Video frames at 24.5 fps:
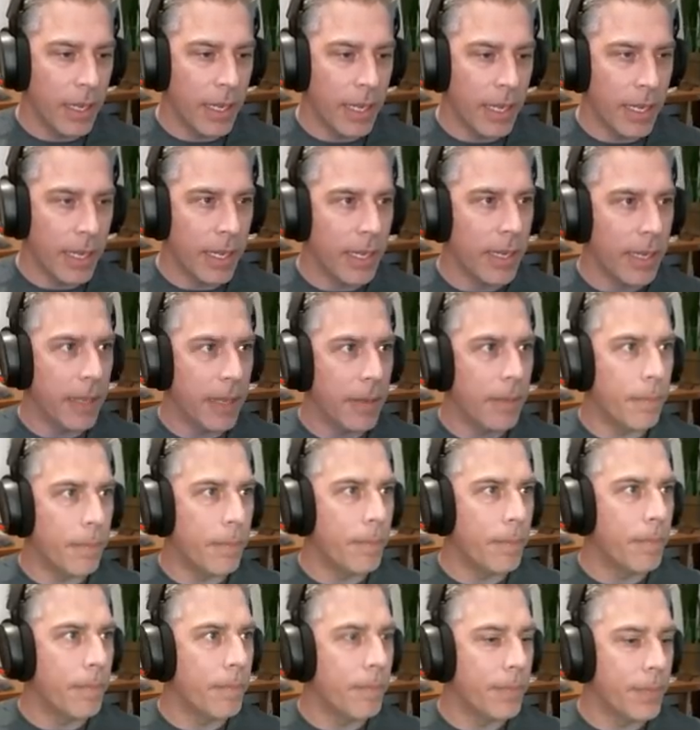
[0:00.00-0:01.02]

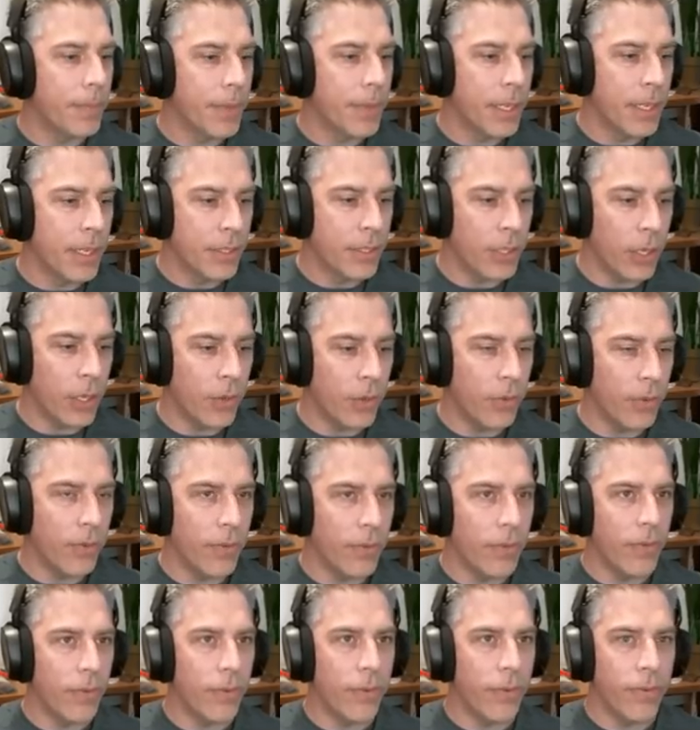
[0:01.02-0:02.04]

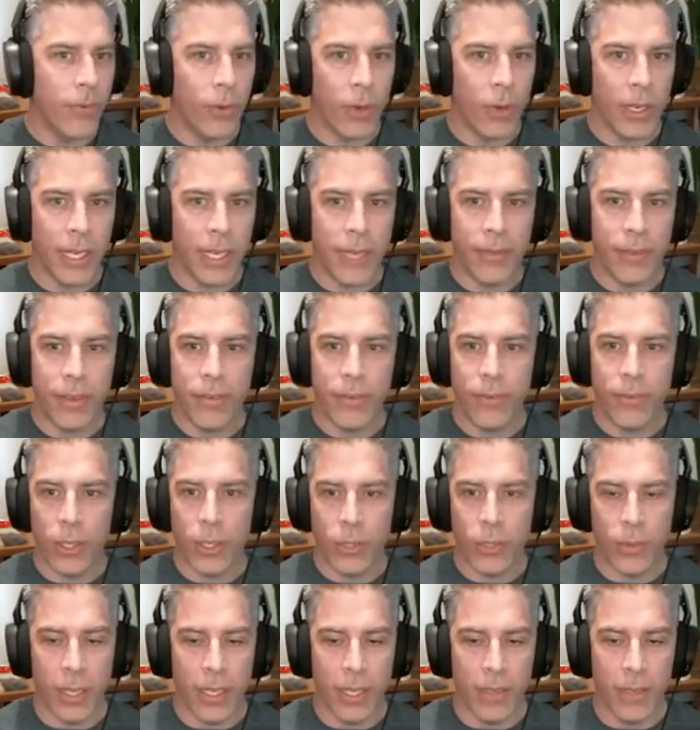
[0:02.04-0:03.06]
411,
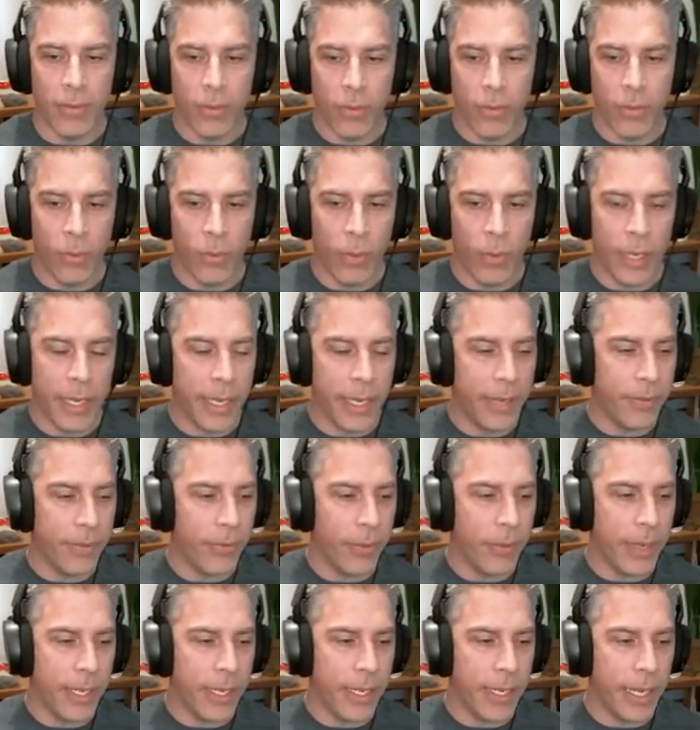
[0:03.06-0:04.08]
412. What have
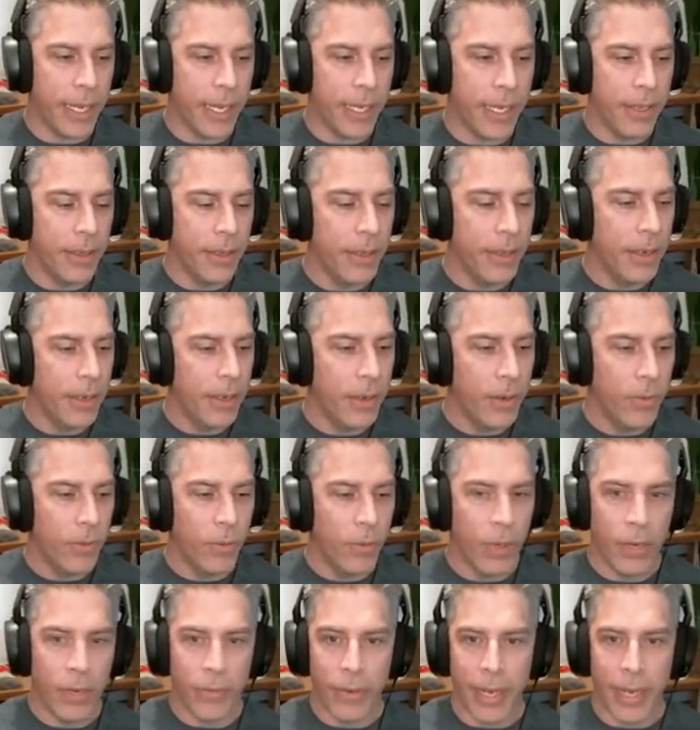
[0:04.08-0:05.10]
we
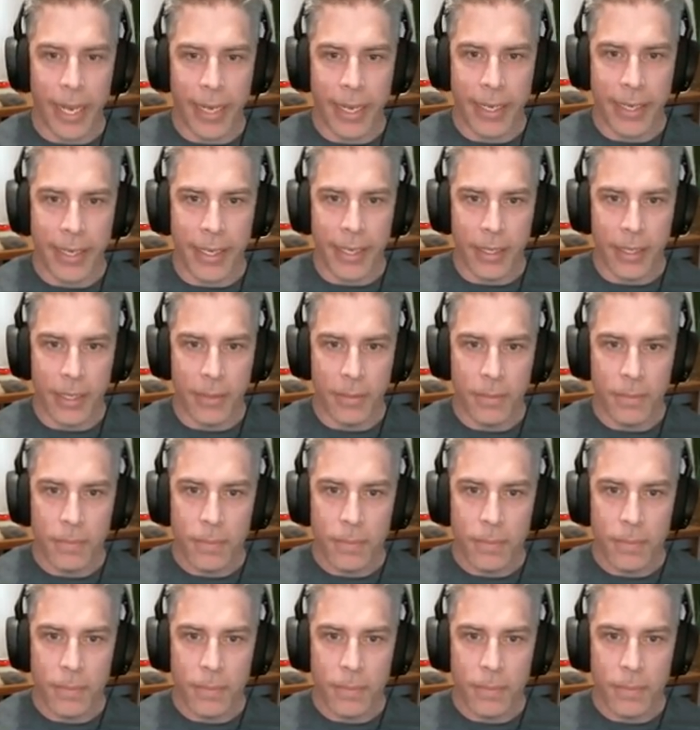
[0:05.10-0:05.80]
added in?